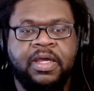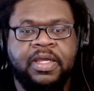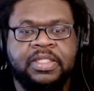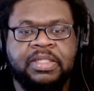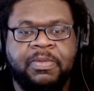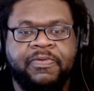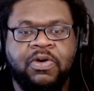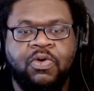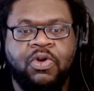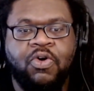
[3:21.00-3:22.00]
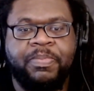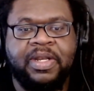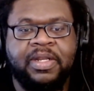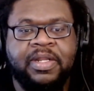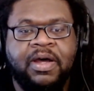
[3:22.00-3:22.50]
somewhat of cold
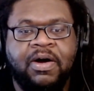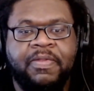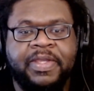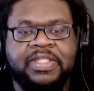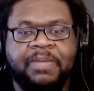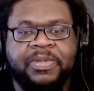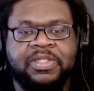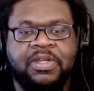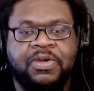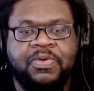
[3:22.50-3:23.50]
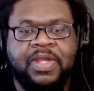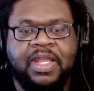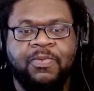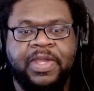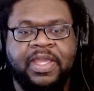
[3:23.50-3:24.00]
open on this episode,
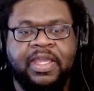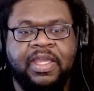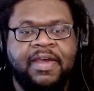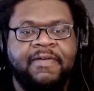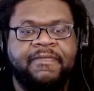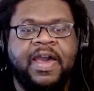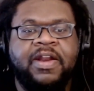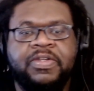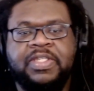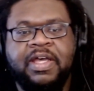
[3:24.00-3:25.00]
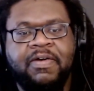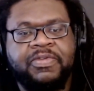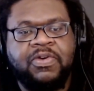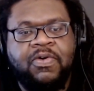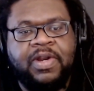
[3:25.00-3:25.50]
and we find
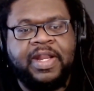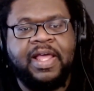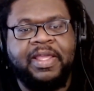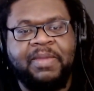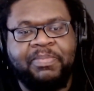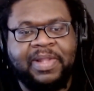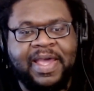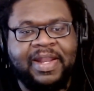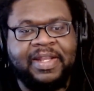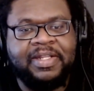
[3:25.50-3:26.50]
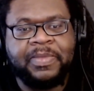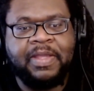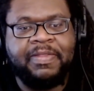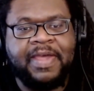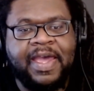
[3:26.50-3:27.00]
ourselves on an alien planet
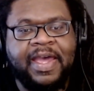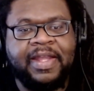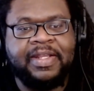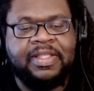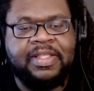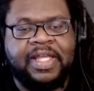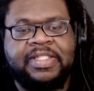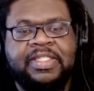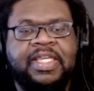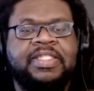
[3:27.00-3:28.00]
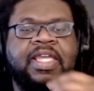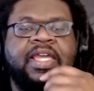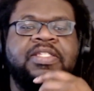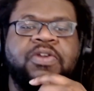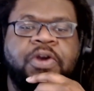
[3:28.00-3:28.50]
that sees
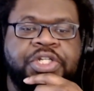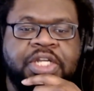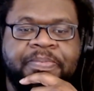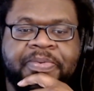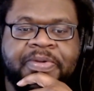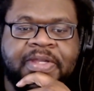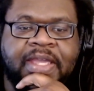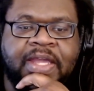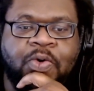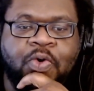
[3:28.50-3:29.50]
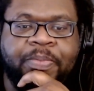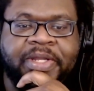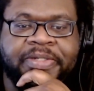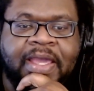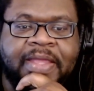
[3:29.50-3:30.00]
a starship in
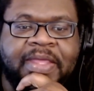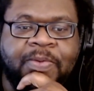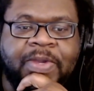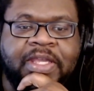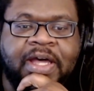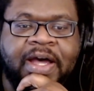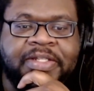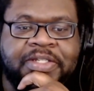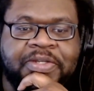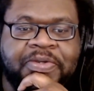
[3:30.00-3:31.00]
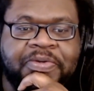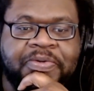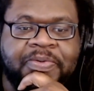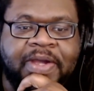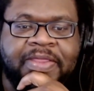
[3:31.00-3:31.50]
orbit. And then we cut
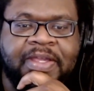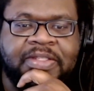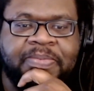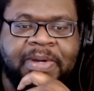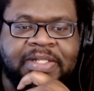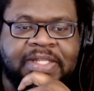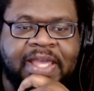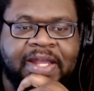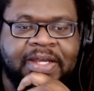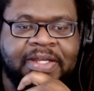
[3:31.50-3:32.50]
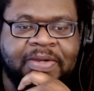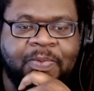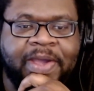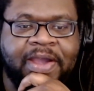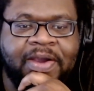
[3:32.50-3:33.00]
to, I think it's Montana,
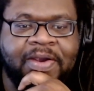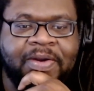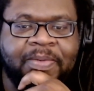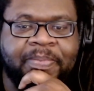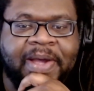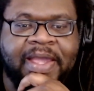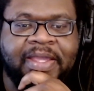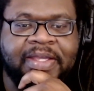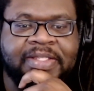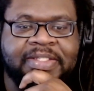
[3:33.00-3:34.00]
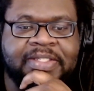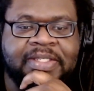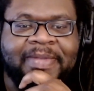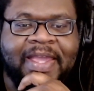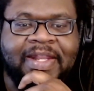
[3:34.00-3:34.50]
where Pike is.
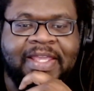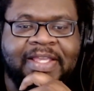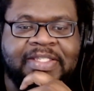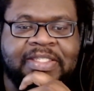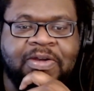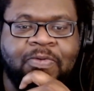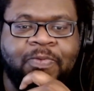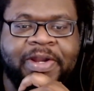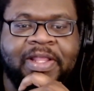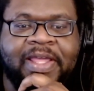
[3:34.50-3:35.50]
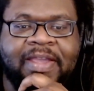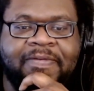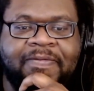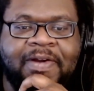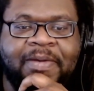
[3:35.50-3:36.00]
And he's still reeling
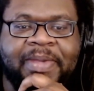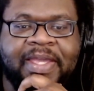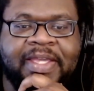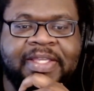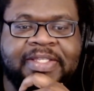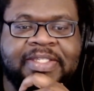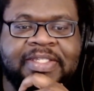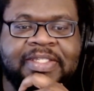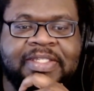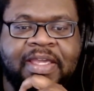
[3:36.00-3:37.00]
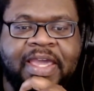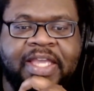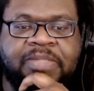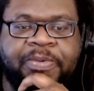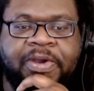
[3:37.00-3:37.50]
from his
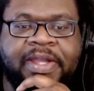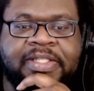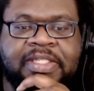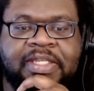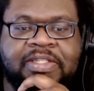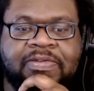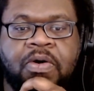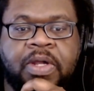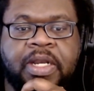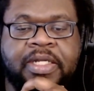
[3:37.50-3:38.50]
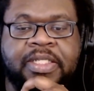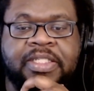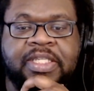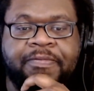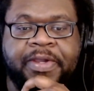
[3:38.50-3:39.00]
experiences on
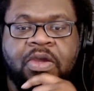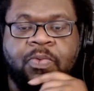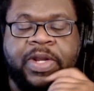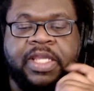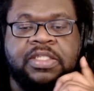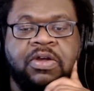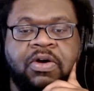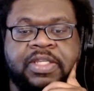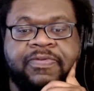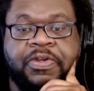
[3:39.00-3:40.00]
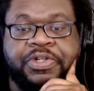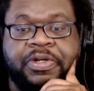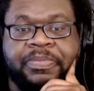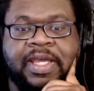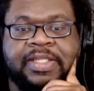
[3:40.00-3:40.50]
Discovery when he saw his
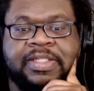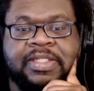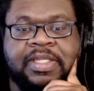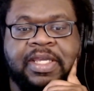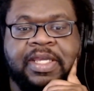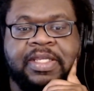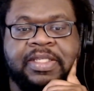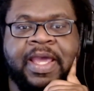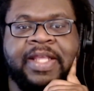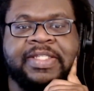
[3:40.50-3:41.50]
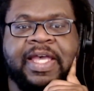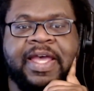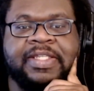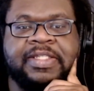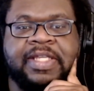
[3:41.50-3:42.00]
future, as is
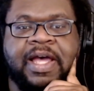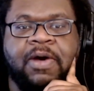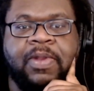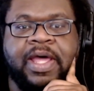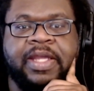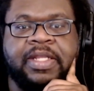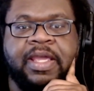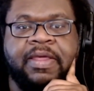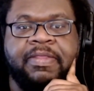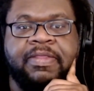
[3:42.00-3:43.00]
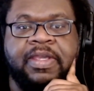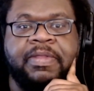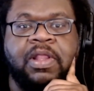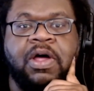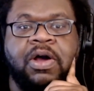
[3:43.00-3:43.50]
outlined in the
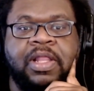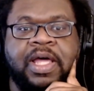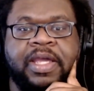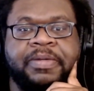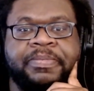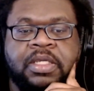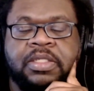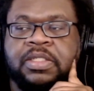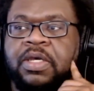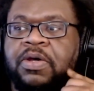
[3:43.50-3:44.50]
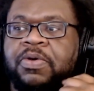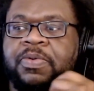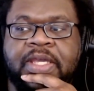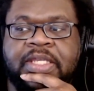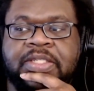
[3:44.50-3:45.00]
log line.
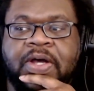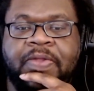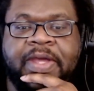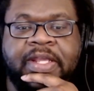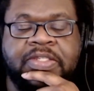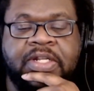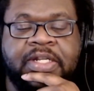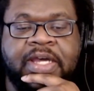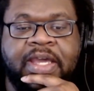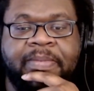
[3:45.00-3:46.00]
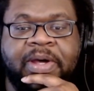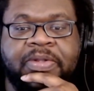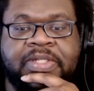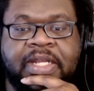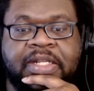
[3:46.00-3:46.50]
So he saw that he's going to die in
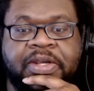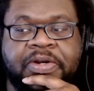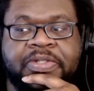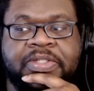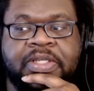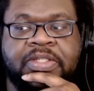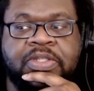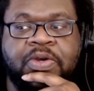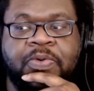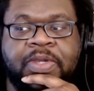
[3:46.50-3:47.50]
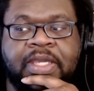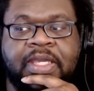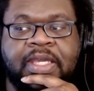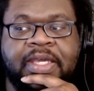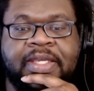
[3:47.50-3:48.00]
about 10 years. So
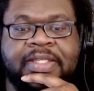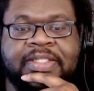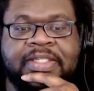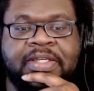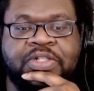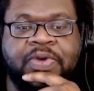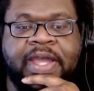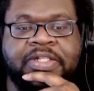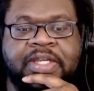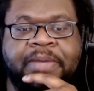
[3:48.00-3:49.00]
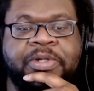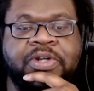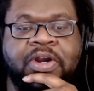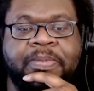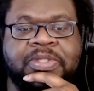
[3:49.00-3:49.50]
he is trying to come to
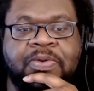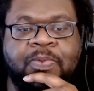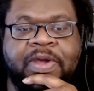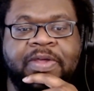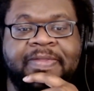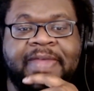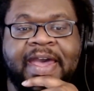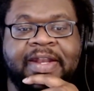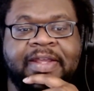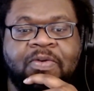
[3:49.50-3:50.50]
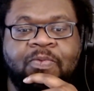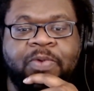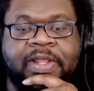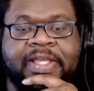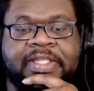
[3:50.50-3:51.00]
terms with that
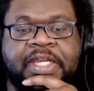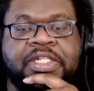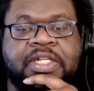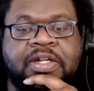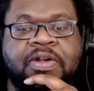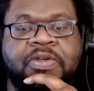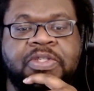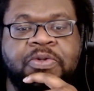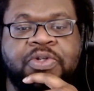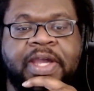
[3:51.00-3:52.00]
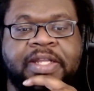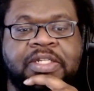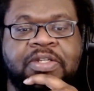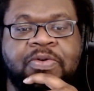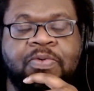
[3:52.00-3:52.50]
realization and also trying
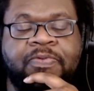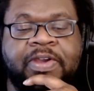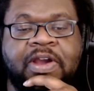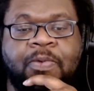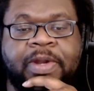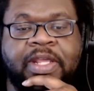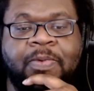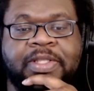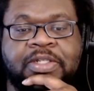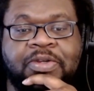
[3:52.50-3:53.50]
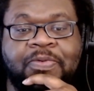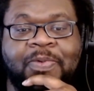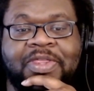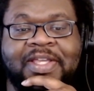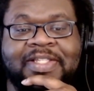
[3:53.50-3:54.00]
to figure out what he wants to do
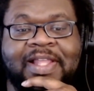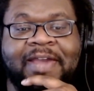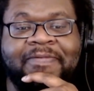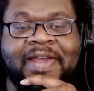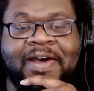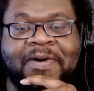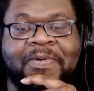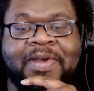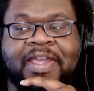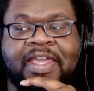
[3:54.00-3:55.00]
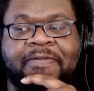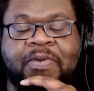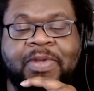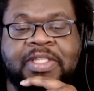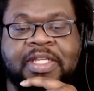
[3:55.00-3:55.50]
with his life now, if he
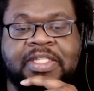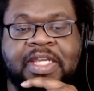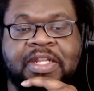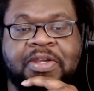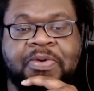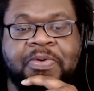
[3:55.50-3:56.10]
wants to continue